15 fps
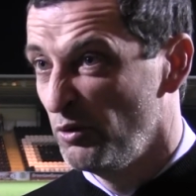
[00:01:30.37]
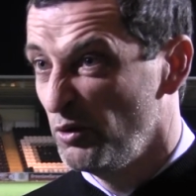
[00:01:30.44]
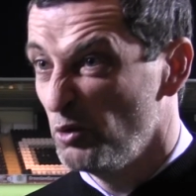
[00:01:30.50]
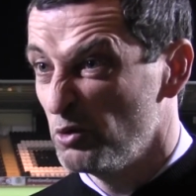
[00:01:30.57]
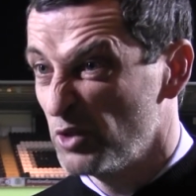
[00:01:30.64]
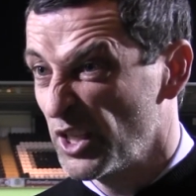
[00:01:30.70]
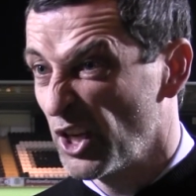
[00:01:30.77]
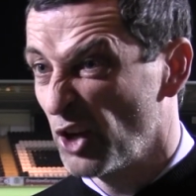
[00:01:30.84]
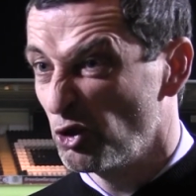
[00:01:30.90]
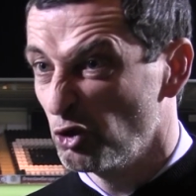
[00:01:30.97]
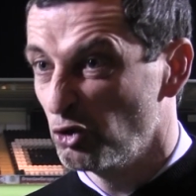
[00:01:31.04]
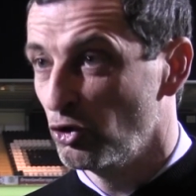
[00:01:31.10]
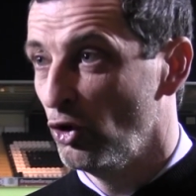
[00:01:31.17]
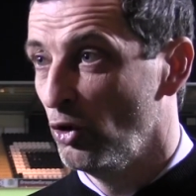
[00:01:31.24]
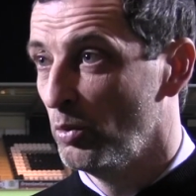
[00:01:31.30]
Feels like a
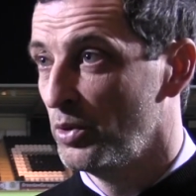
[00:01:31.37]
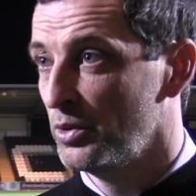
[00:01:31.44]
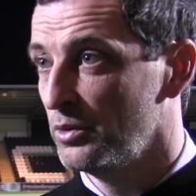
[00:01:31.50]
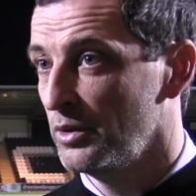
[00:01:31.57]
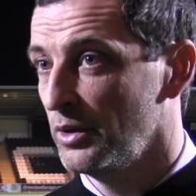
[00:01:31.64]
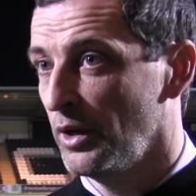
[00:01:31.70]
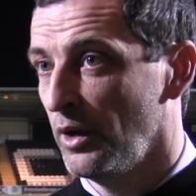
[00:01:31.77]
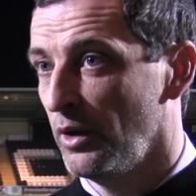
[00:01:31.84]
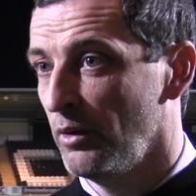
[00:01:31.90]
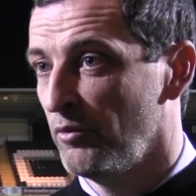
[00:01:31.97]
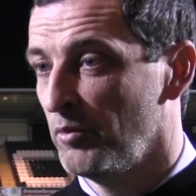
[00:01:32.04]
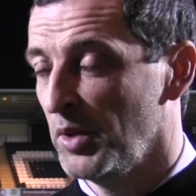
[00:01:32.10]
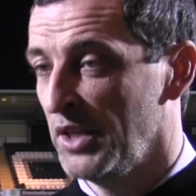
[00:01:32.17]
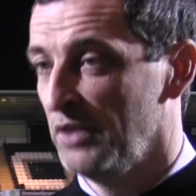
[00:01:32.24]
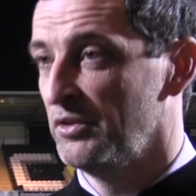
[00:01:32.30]
good group.
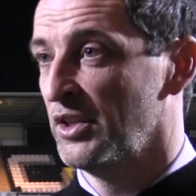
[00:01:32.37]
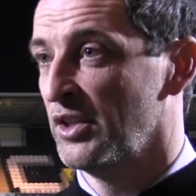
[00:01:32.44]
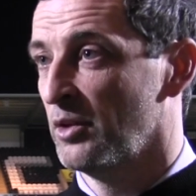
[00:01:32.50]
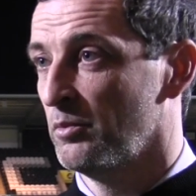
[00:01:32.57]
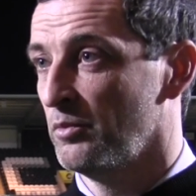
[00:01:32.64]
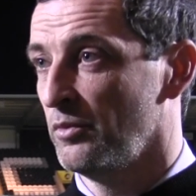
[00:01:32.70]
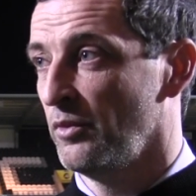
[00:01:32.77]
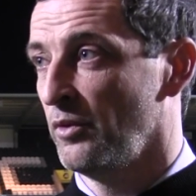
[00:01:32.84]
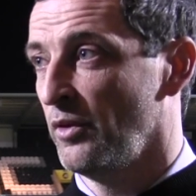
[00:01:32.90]
I believed in them.